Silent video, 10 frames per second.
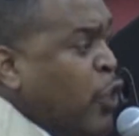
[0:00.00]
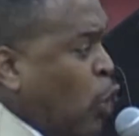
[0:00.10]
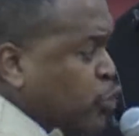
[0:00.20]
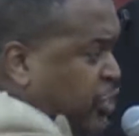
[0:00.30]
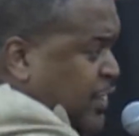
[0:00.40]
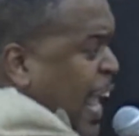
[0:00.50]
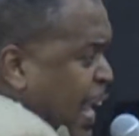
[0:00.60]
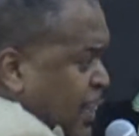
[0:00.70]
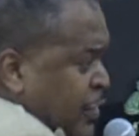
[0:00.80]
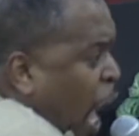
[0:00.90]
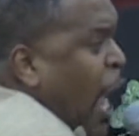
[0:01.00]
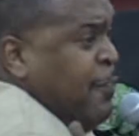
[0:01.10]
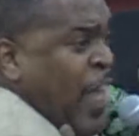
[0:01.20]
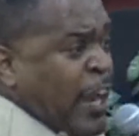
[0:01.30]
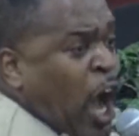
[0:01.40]
those things
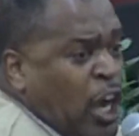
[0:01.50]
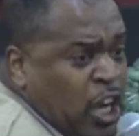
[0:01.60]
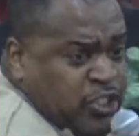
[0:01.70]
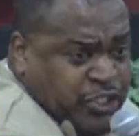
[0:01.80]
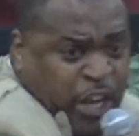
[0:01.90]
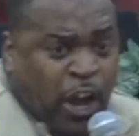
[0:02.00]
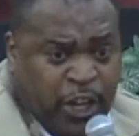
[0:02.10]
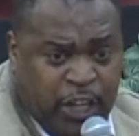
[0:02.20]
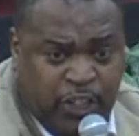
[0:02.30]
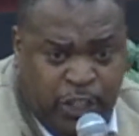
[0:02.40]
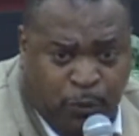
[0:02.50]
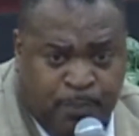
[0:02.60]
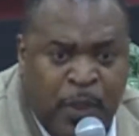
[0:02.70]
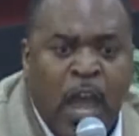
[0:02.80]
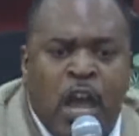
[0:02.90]
that are concerning you.